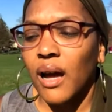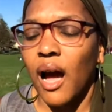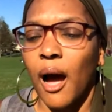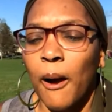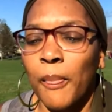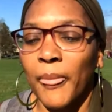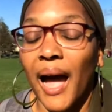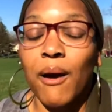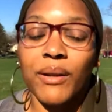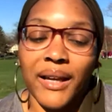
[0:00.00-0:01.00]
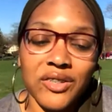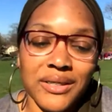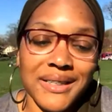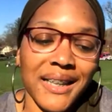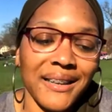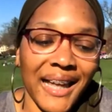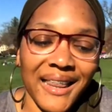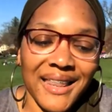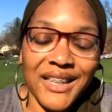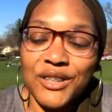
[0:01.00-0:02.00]
I would actually say, like,
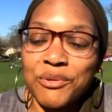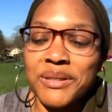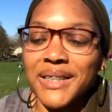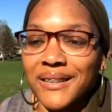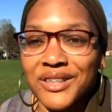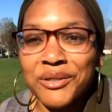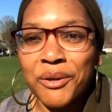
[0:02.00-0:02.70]
think, do, teach.